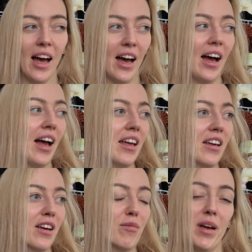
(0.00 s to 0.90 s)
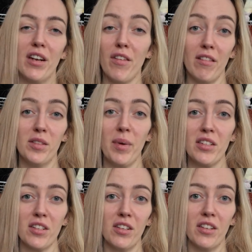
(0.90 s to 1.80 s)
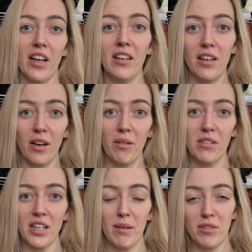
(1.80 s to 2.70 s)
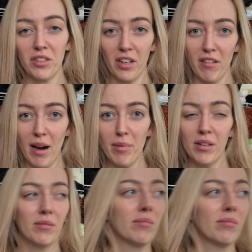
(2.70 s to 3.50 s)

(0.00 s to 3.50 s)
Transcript: I have made a very special order, which I'm just going to grab.